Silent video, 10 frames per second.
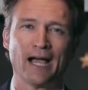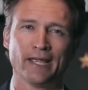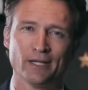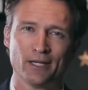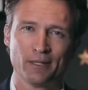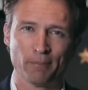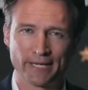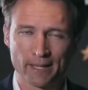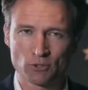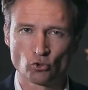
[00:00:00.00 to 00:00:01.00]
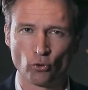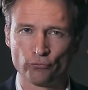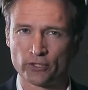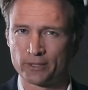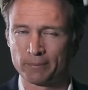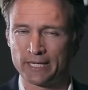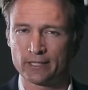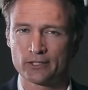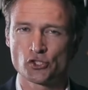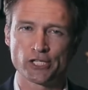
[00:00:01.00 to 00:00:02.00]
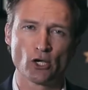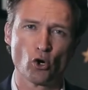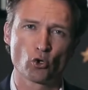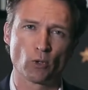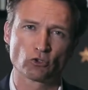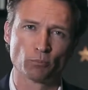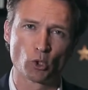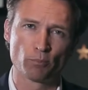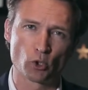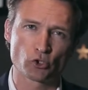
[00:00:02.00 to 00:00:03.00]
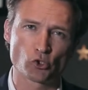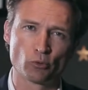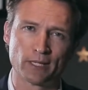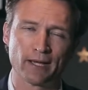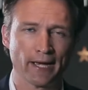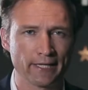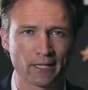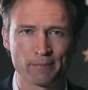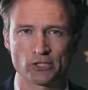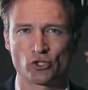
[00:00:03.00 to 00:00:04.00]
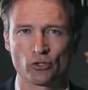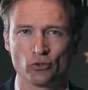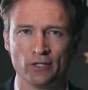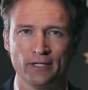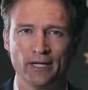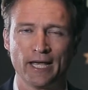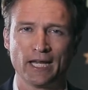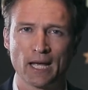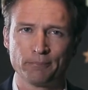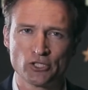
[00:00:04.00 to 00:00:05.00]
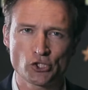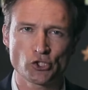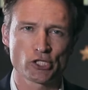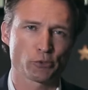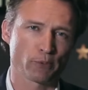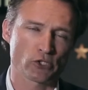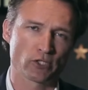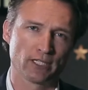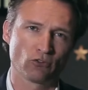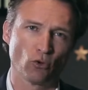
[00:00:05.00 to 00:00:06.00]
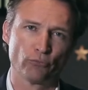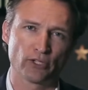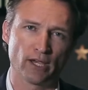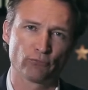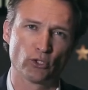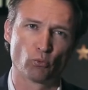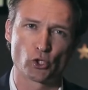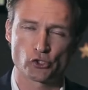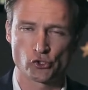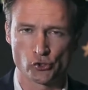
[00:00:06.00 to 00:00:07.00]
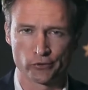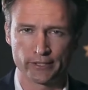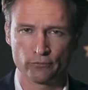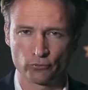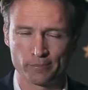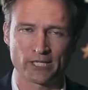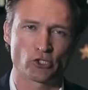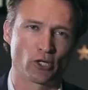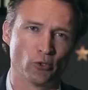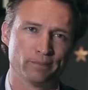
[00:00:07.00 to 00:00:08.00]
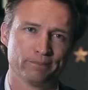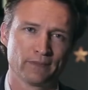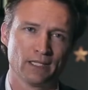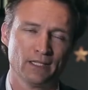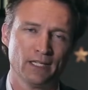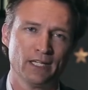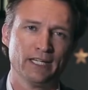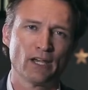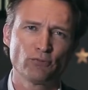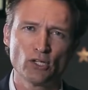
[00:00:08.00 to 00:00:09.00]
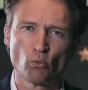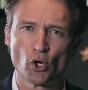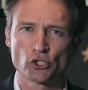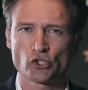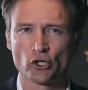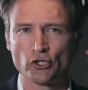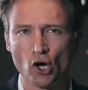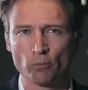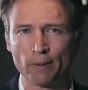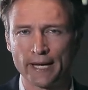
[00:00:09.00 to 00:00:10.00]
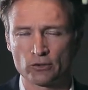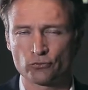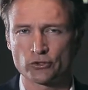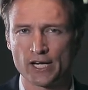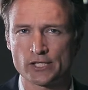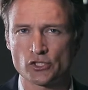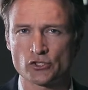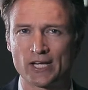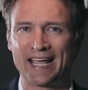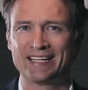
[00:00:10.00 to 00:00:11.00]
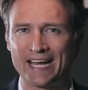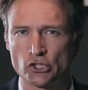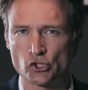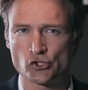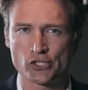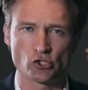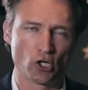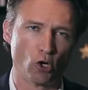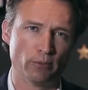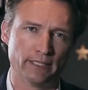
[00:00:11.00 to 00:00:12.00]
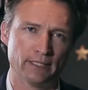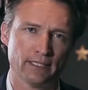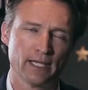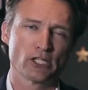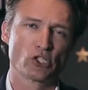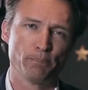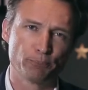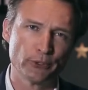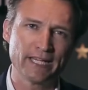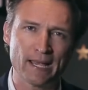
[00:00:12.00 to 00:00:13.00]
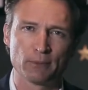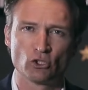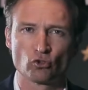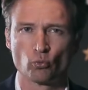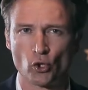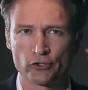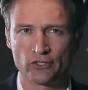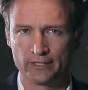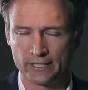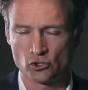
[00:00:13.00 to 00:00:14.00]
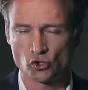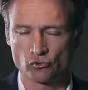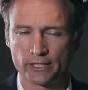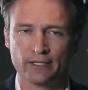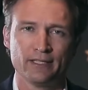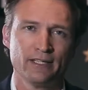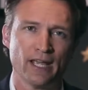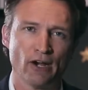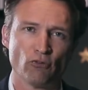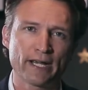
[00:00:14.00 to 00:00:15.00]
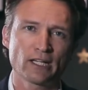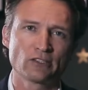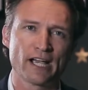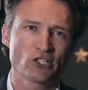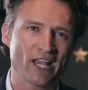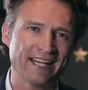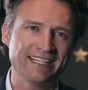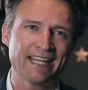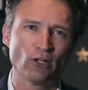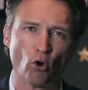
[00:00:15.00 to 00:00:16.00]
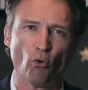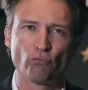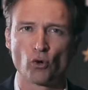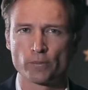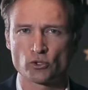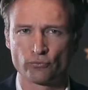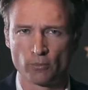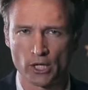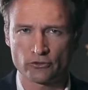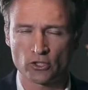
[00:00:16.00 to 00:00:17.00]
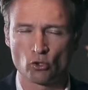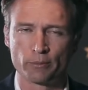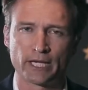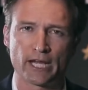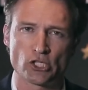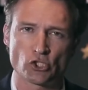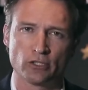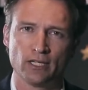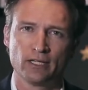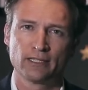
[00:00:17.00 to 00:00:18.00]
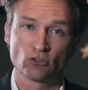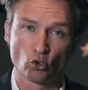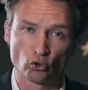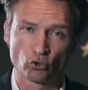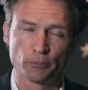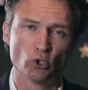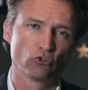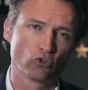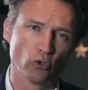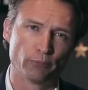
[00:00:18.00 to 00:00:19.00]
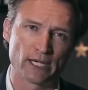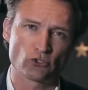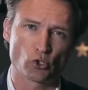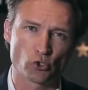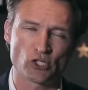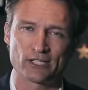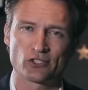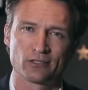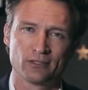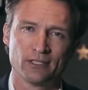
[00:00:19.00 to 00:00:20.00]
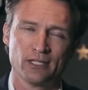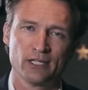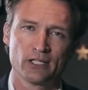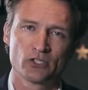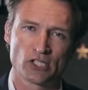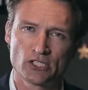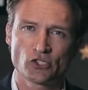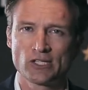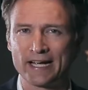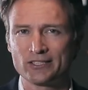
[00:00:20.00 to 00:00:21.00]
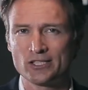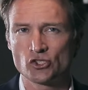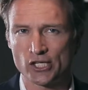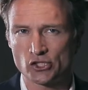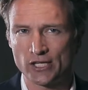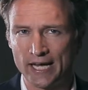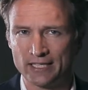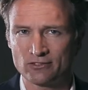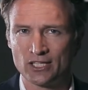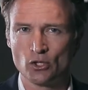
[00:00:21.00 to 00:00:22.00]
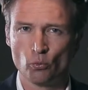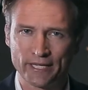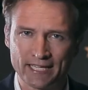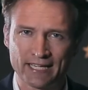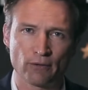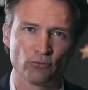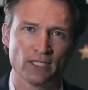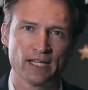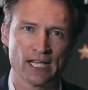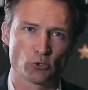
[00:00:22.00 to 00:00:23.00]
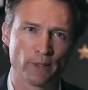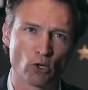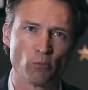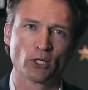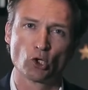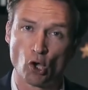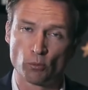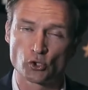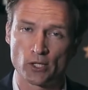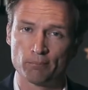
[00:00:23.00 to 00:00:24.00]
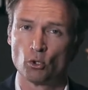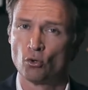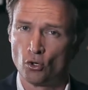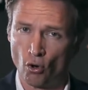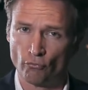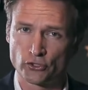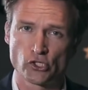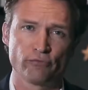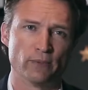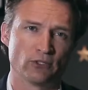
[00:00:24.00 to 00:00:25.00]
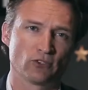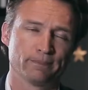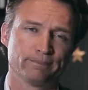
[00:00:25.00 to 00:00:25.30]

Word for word: Hi, my name is Dolf van den Brink, CEO Cuauhtemoc Moctezuma Heineken Mexico, and I'm this year's president of the Effie Awards jury for Mexico. The Effie Awards are known by advertisers and agencies globally as the preeminent award in the industry and recognize any and all forms of marketing communication that contribute to a brand's success. Since 1968, winning an Effie has become a global symbol of achievement.